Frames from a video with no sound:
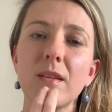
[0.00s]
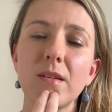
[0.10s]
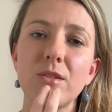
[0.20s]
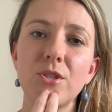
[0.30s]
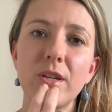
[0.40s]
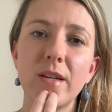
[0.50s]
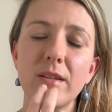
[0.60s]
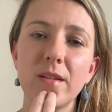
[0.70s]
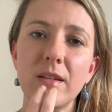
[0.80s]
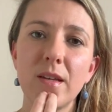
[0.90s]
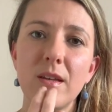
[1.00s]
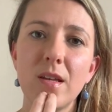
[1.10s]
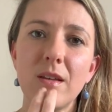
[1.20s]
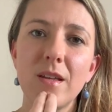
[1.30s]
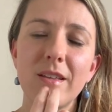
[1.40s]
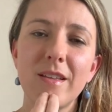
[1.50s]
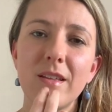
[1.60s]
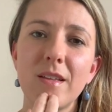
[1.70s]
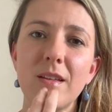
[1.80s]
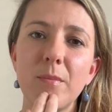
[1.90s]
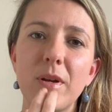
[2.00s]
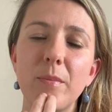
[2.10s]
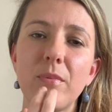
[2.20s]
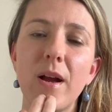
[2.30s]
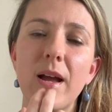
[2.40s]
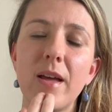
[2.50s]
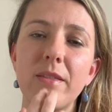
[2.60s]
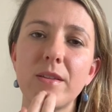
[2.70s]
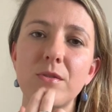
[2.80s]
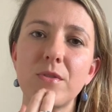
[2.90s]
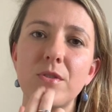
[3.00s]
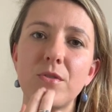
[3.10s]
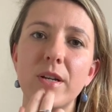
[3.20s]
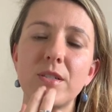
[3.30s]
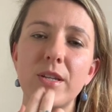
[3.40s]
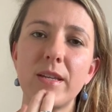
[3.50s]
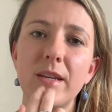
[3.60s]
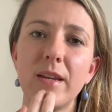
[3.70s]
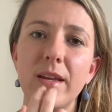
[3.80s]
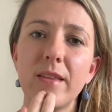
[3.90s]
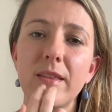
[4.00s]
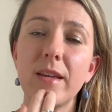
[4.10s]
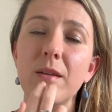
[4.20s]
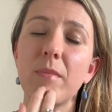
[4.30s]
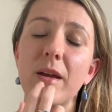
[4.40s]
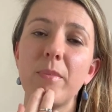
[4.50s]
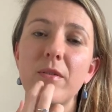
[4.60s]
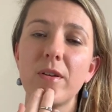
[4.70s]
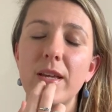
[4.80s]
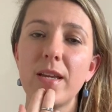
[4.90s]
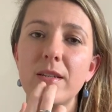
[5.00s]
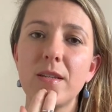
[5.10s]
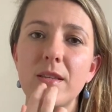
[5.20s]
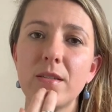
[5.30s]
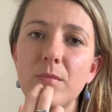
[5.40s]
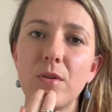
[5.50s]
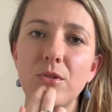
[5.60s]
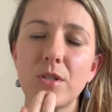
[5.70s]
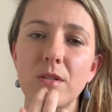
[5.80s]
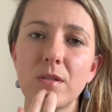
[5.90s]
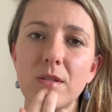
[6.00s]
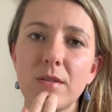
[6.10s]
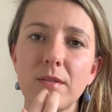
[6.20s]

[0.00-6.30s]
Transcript: Chin. My breath is restricted, and I think it might be related to these emotions.